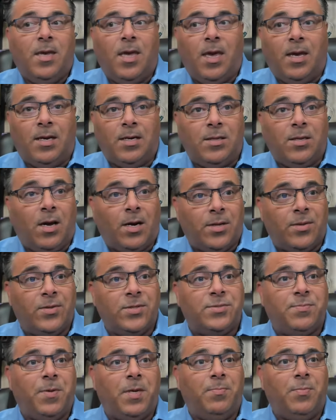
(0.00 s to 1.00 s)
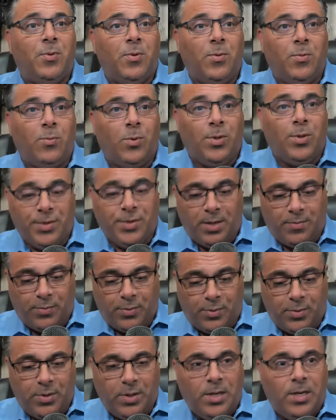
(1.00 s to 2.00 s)
And a lot of these people will
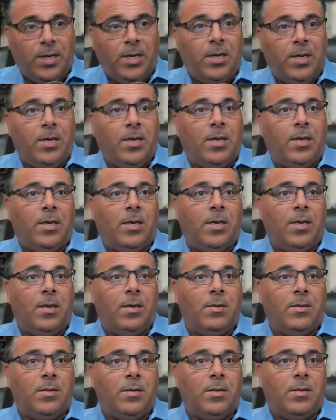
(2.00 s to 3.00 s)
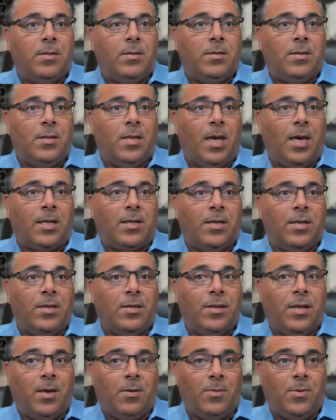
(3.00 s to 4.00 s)
never uh, likely
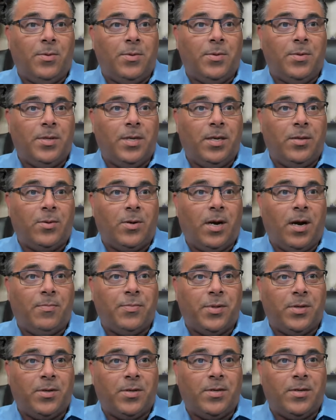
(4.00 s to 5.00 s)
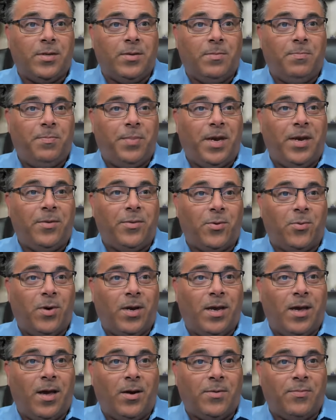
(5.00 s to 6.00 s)
they will either have to pay their
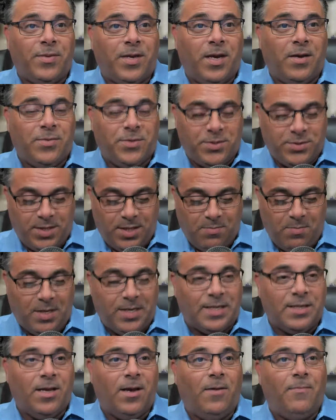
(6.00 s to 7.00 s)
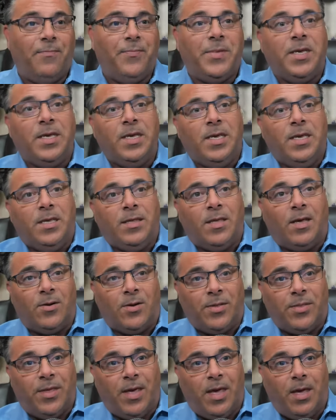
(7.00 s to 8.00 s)
way out if they have there's any money left. Not
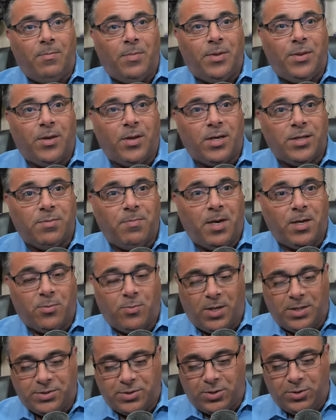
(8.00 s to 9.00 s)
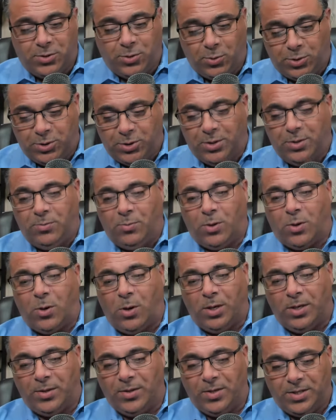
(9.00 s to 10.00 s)
only that, but they have to make restitution
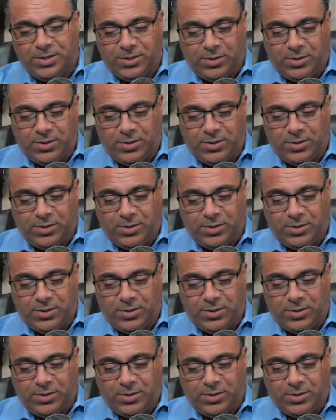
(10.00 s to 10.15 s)
regarding this.